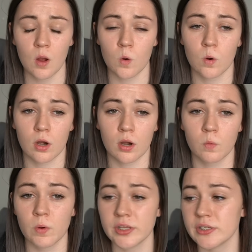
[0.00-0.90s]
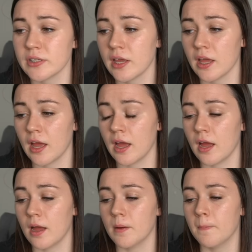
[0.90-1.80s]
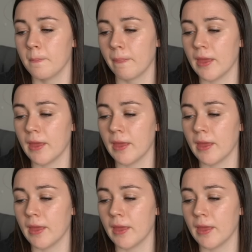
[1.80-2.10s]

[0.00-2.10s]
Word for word: or once um,